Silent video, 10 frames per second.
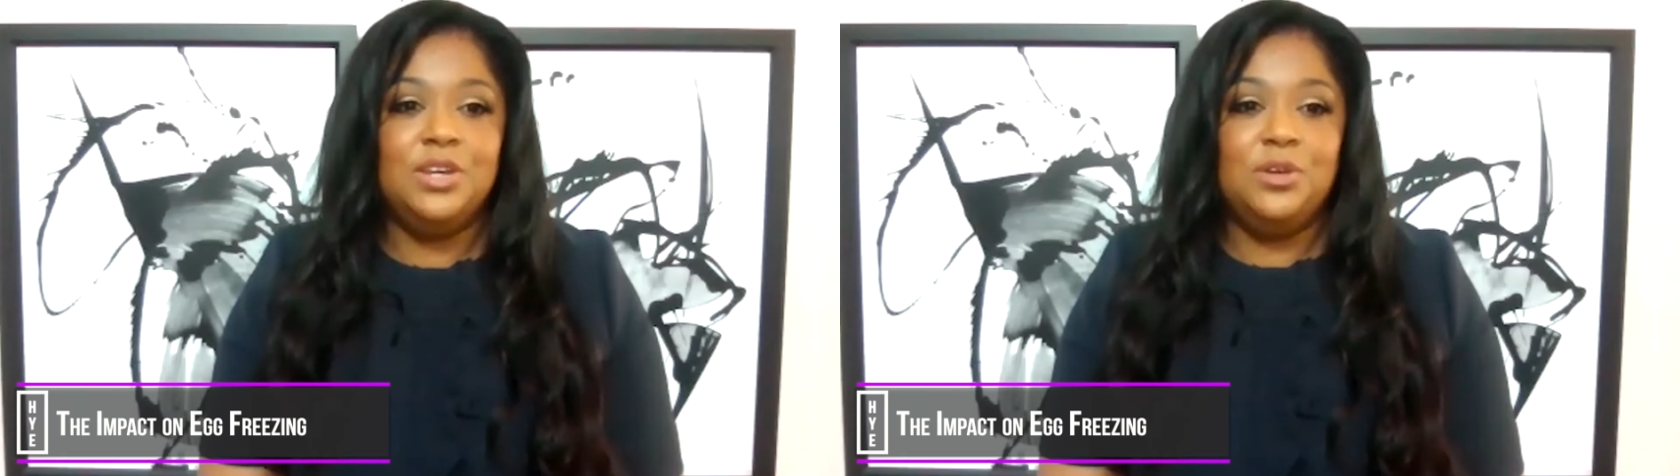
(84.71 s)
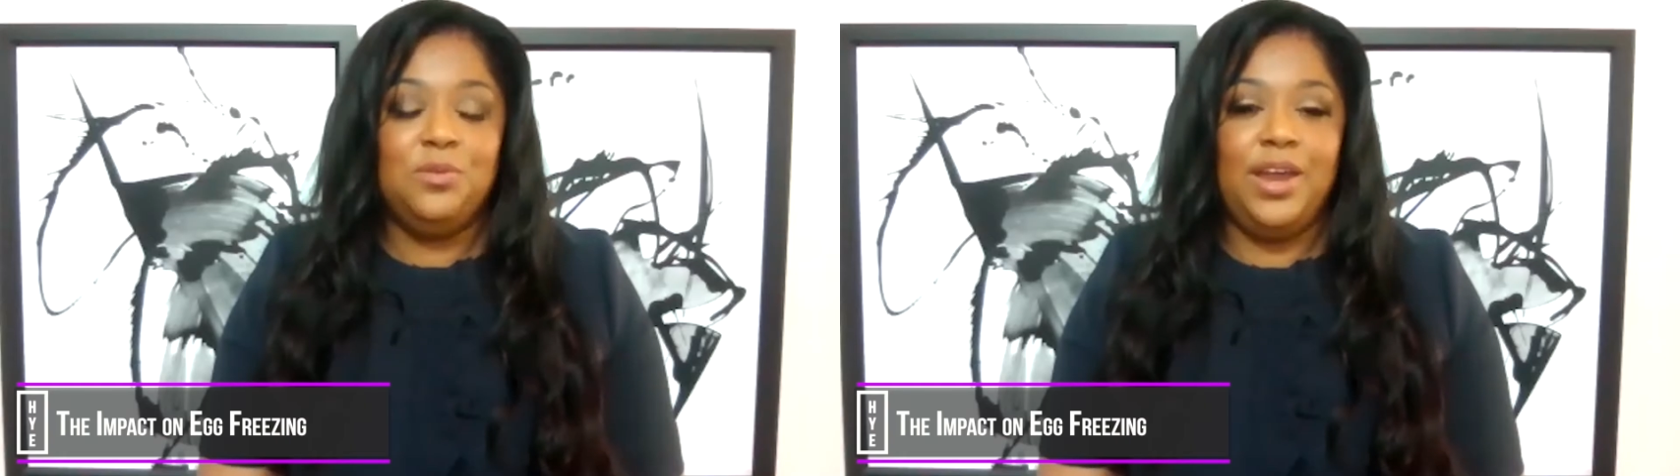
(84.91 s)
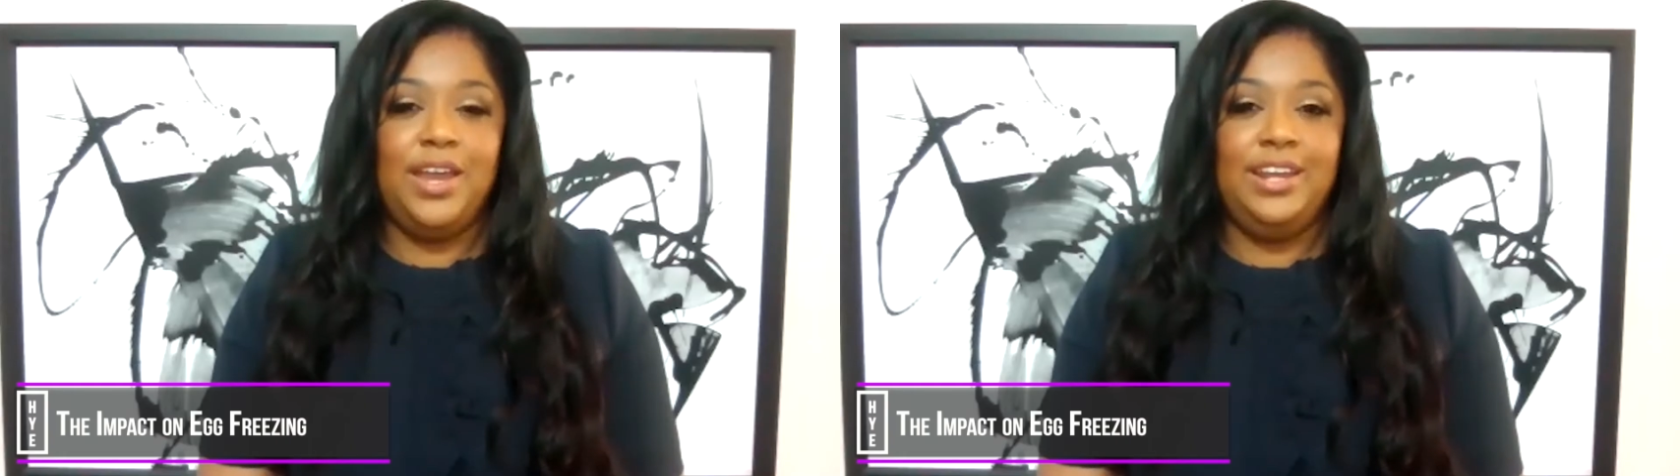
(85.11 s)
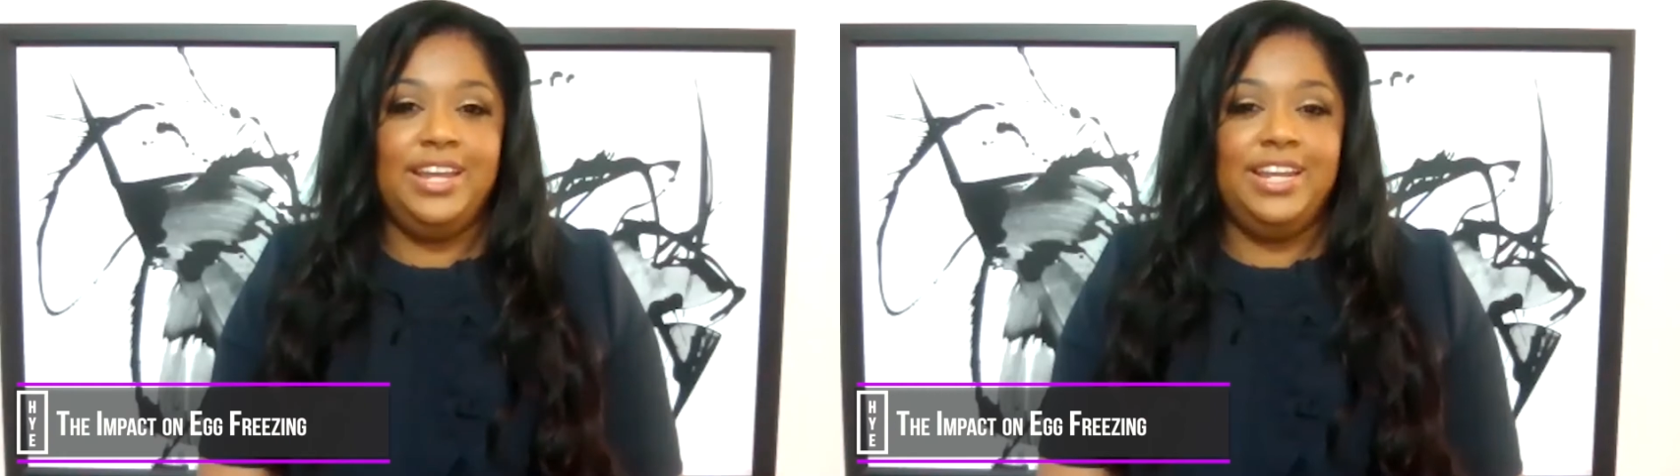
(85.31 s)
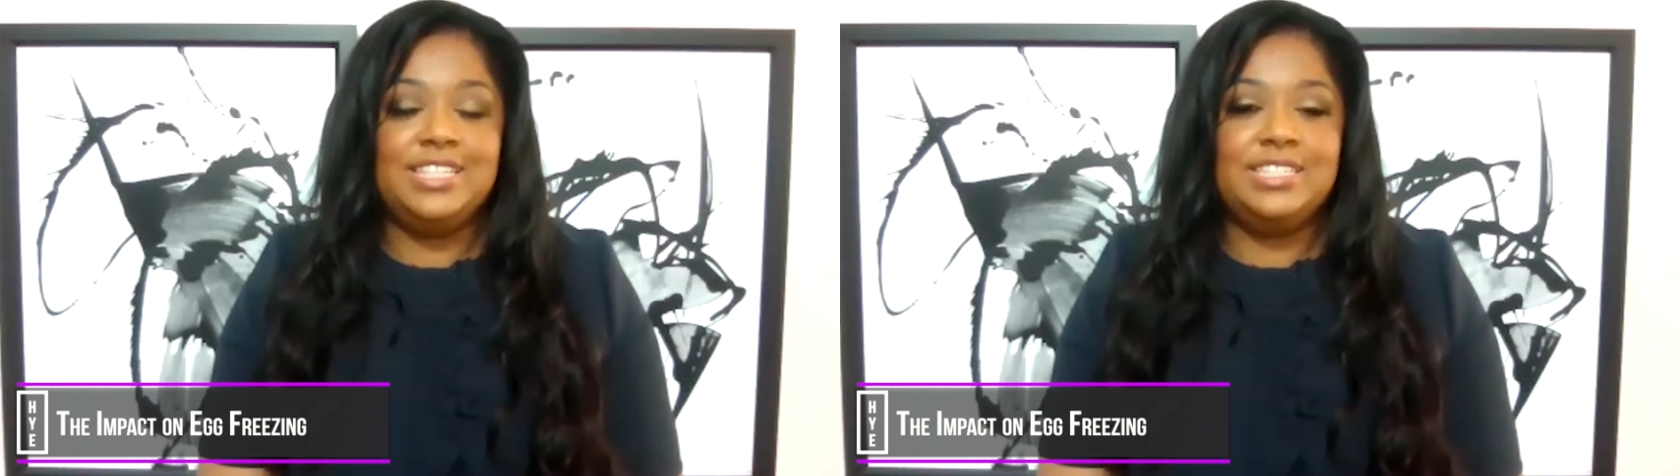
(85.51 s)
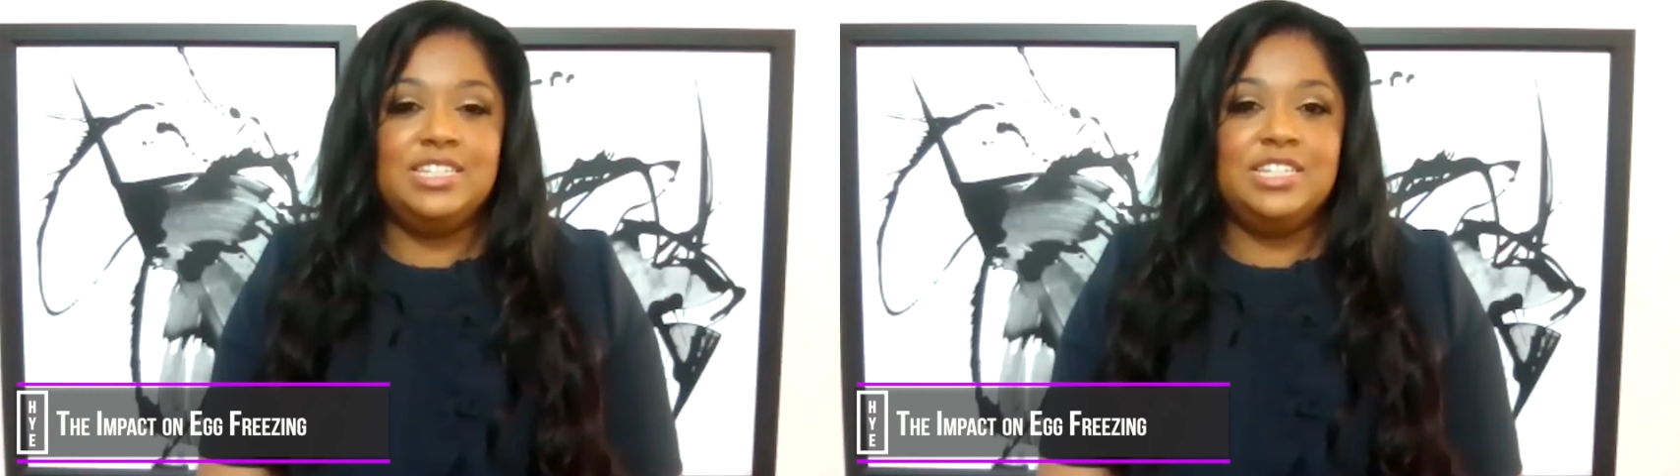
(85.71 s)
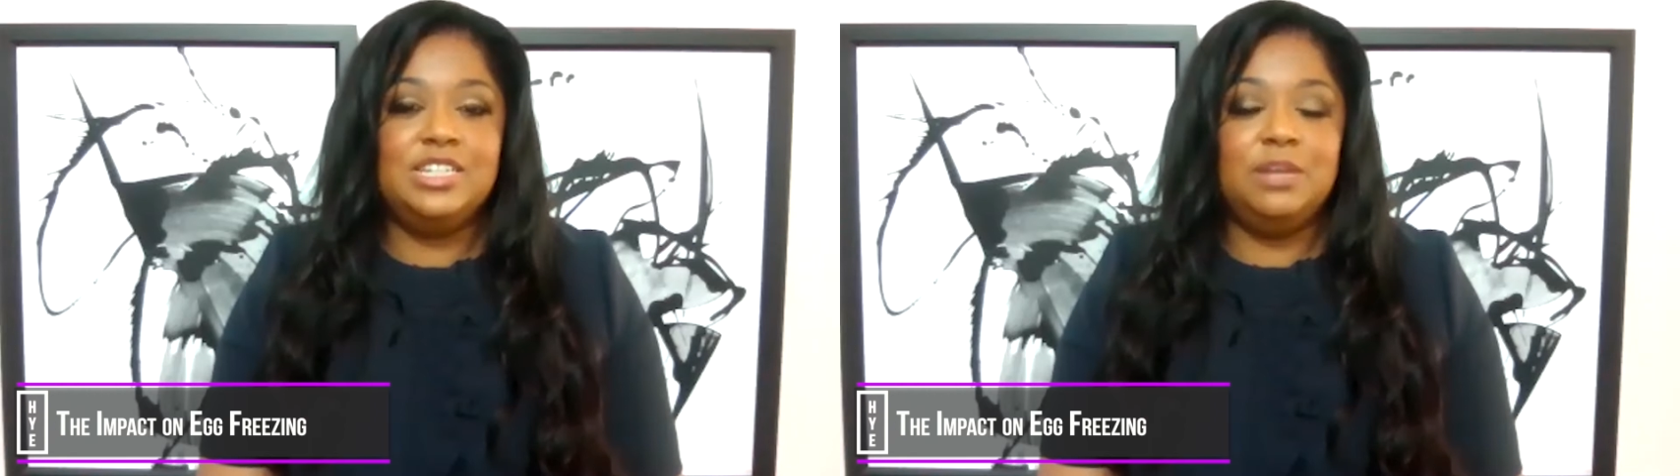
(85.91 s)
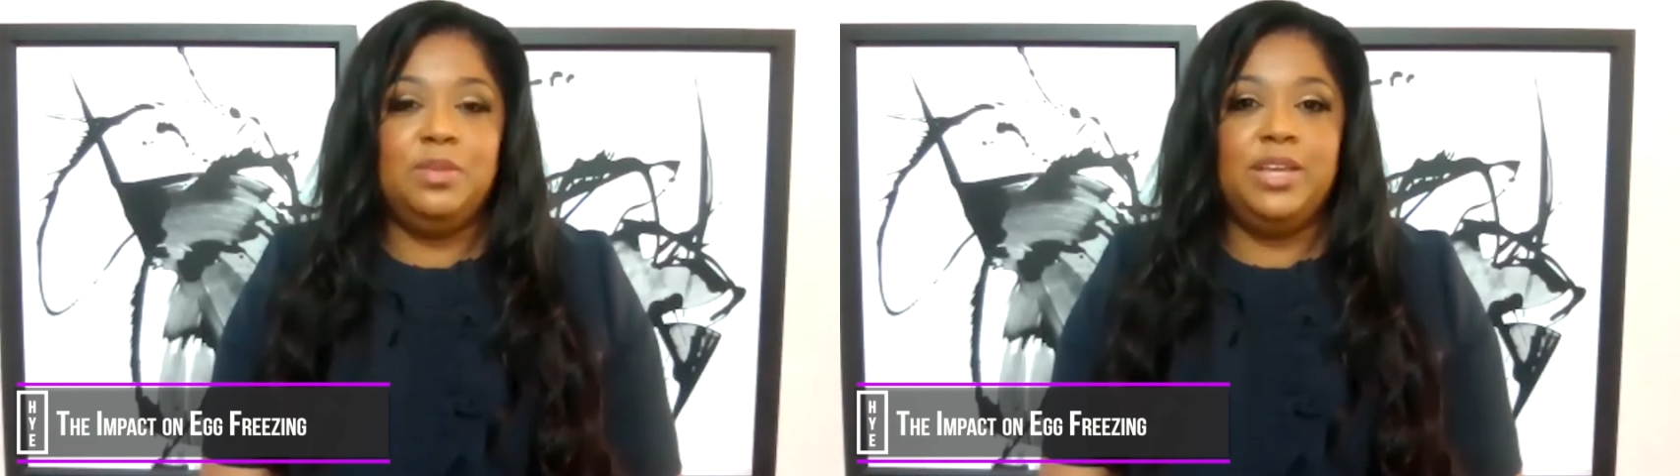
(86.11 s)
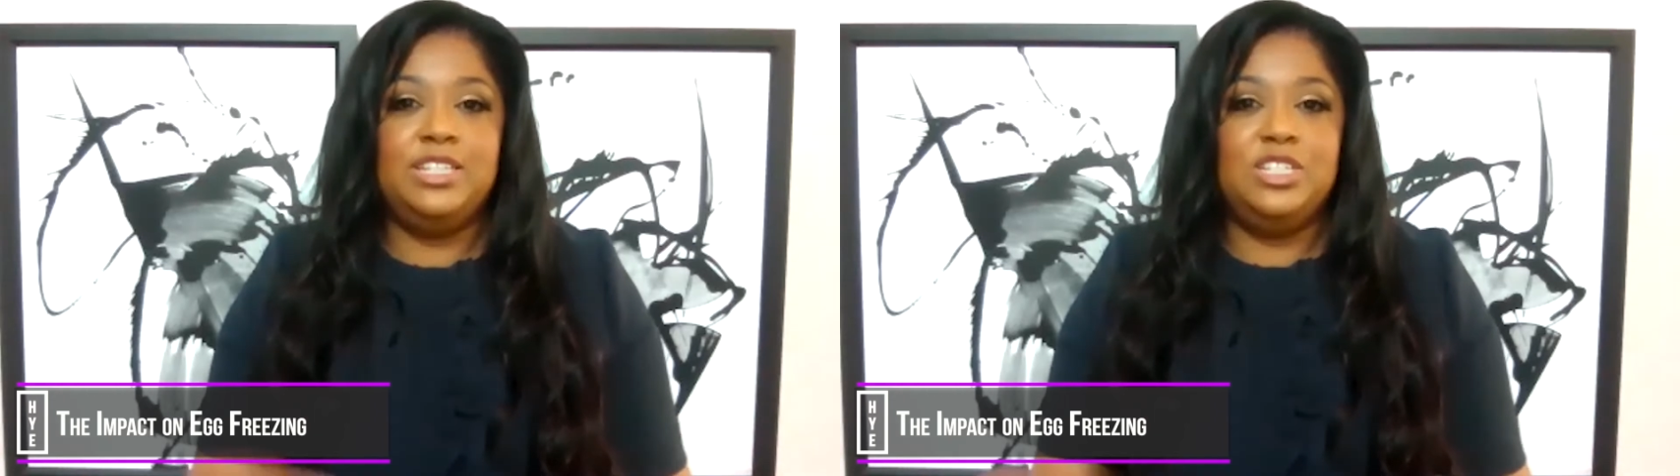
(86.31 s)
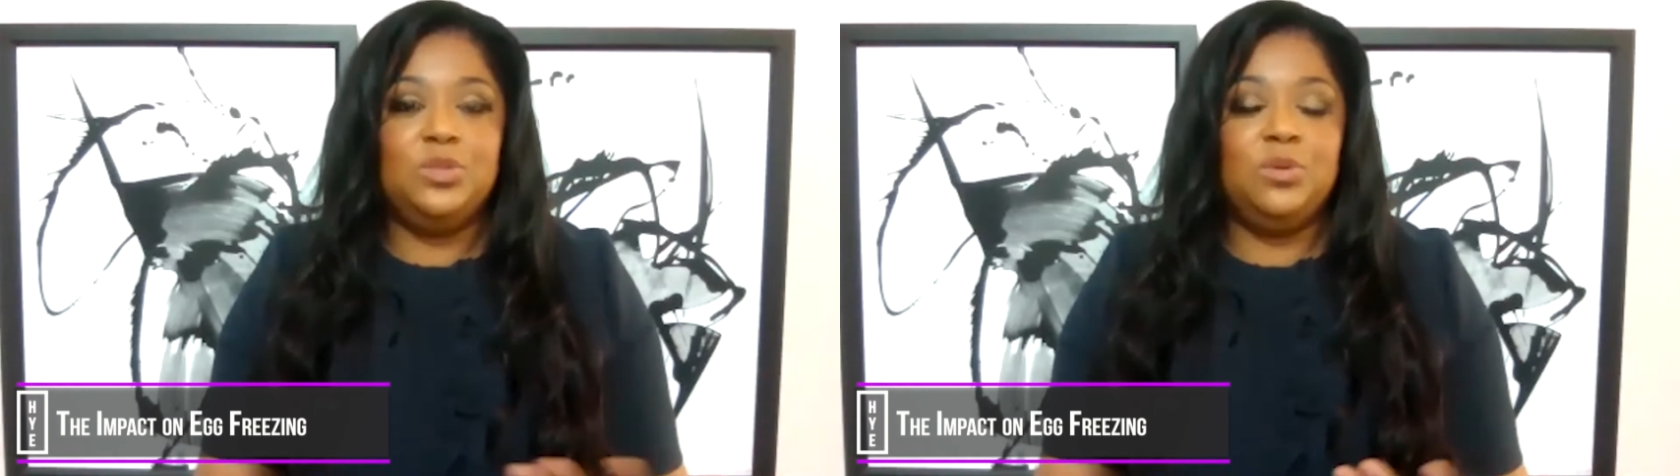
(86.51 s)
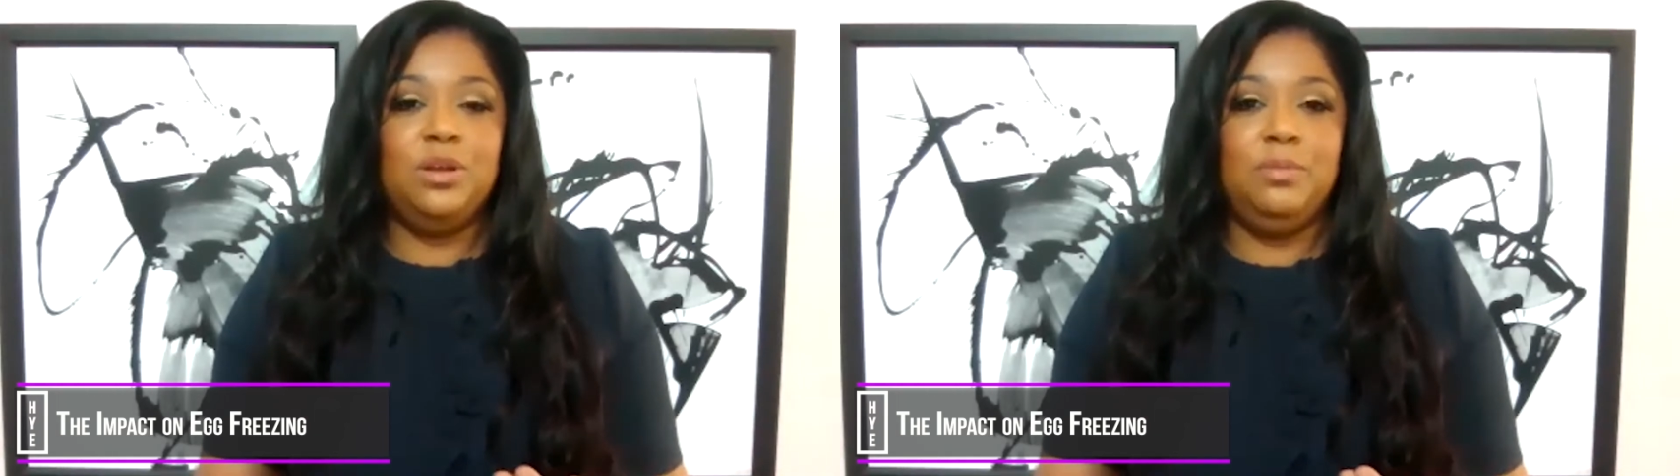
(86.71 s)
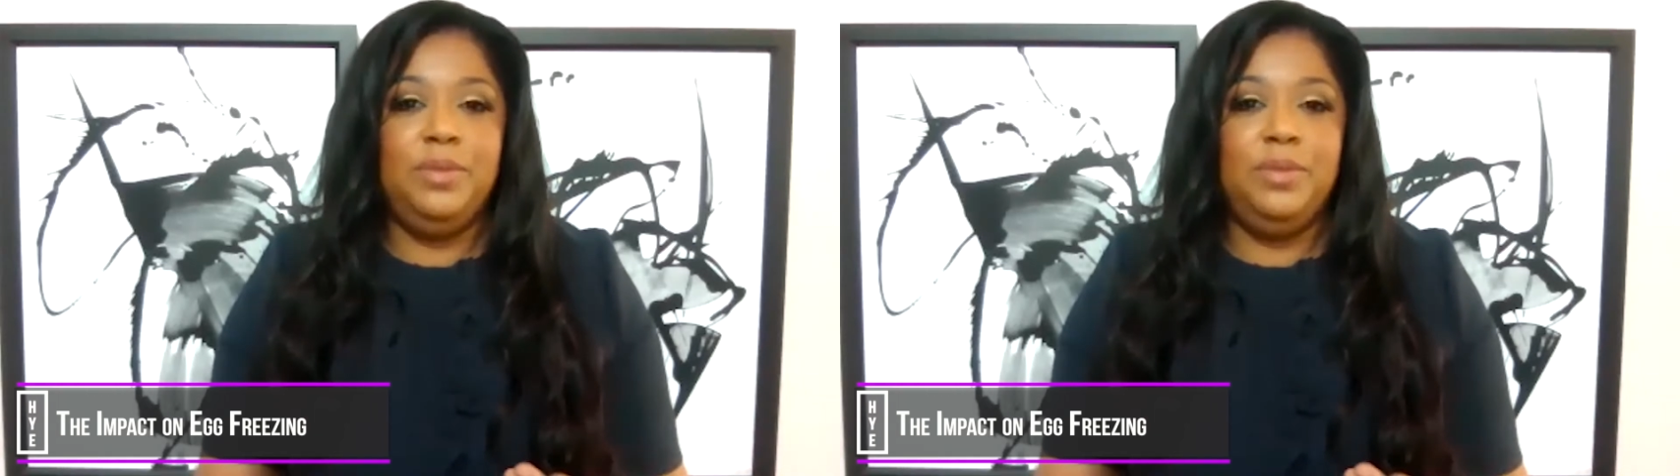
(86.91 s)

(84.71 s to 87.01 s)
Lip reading: Right. It's such a double-edged sword,